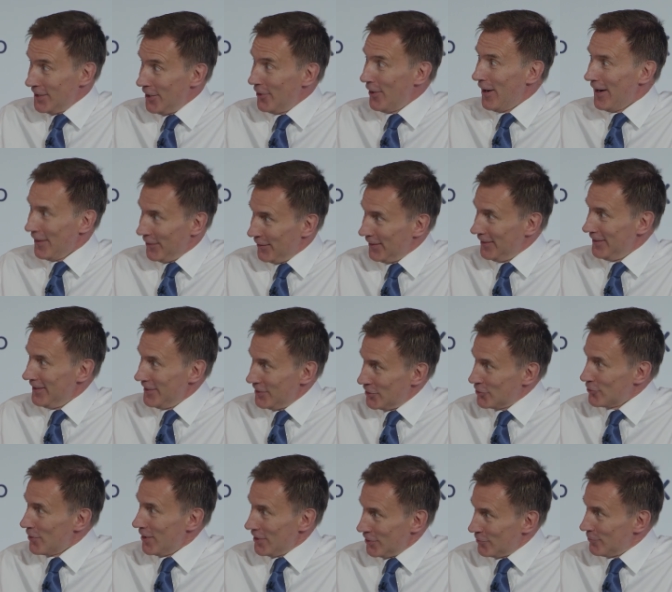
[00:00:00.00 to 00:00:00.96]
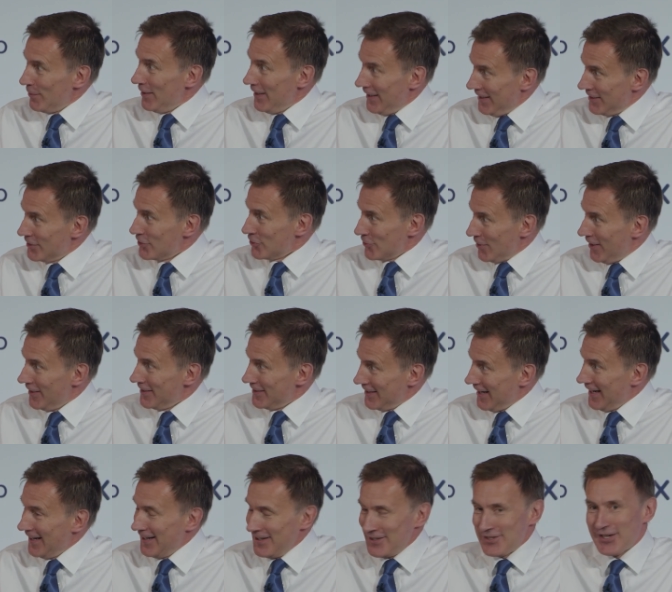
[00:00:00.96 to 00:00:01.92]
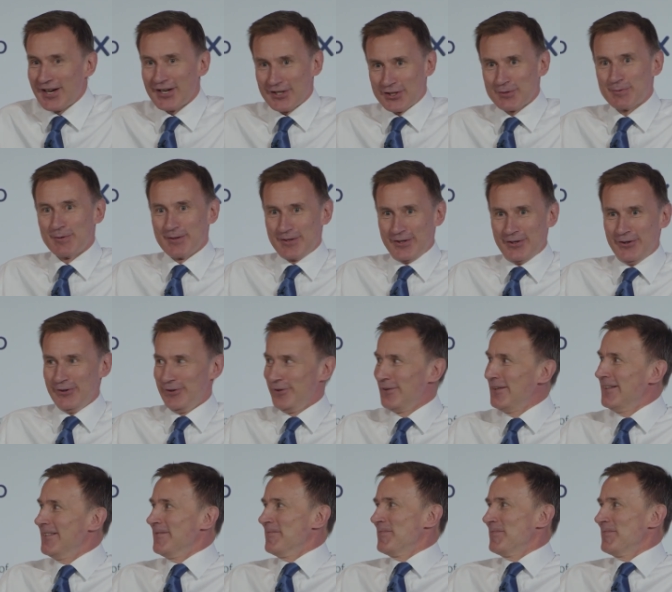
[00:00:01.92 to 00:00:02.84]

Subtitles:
"No, I think Liz Truss really is trying to get in touch with you."